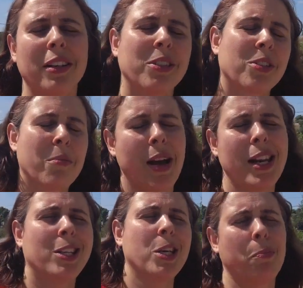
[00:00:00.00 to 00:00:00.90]
there's so
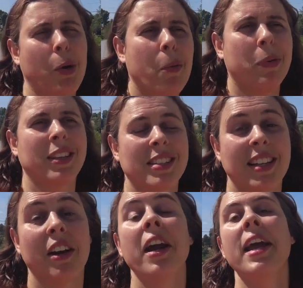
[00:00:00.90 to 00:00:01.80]
many cheap properties
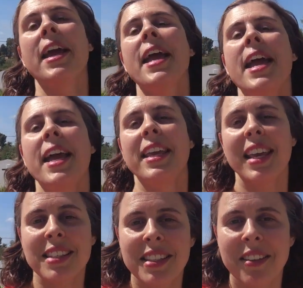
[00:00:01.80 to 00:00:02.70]
there."
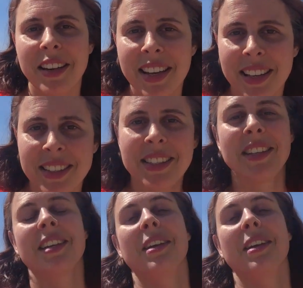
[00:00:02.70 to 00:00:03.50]
Yes, there is.